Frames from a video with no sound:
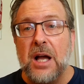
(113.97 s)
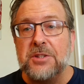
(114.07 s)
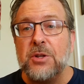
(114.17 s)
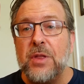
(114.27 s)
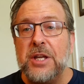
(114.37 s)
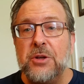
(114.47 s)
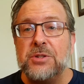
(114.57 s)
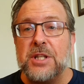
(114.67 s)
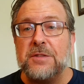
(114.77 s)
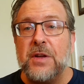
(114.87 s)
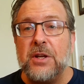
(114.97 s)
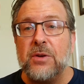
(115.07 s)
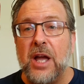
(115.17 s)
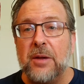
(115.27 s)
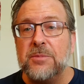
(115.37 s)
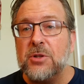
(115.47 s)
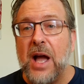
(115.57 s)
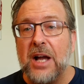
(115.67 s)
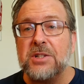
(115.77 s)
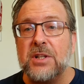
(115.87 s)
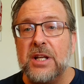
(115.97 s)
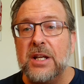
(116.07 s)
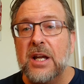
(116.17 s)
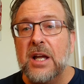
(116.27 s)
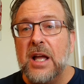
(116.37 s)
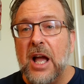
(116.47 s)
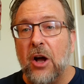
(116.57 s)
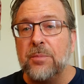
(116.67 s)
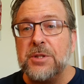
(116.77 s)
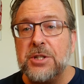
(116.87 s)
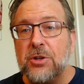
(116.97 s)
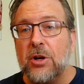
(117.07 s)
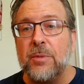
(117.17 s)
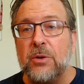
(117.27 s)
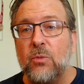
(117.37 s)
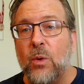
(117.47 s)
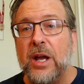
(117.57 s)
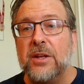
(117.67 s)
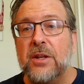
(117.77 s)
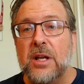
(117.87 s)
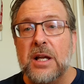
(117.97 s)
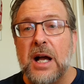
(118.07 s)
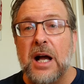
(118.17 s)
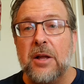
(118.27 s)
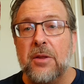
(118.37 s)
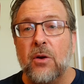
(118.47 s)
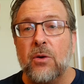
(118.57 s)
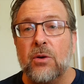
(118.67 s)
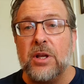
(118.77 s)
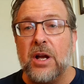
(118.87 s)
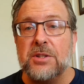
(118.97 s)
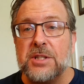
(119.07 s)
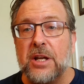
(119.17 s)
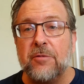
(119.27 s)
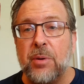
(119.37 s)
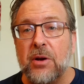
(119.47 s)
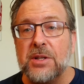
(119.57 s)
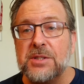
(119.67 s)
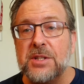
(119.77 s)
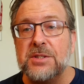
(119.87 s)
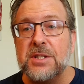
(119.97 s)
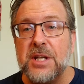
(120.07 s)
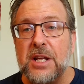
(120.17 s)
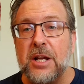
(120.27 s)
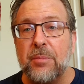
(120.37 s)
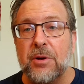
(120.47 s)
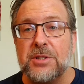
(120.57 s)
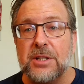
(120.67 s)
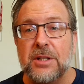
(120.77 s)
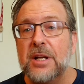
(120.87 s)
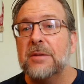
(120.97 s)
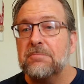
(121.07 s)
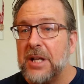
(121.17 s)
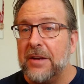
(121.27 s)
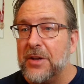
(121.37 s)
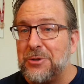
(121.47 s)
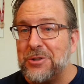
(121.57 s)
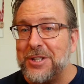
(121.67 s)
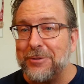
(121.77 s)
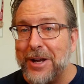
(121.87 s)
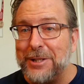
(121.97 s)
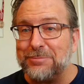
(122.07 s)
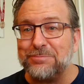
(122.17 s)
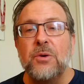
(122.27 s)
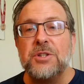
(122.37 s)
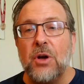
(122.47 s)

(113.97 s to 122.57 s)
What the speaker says: So they use this video game to actually help determine when early onset of Parkinson's is hitting a person. Kind of interesting, right? There was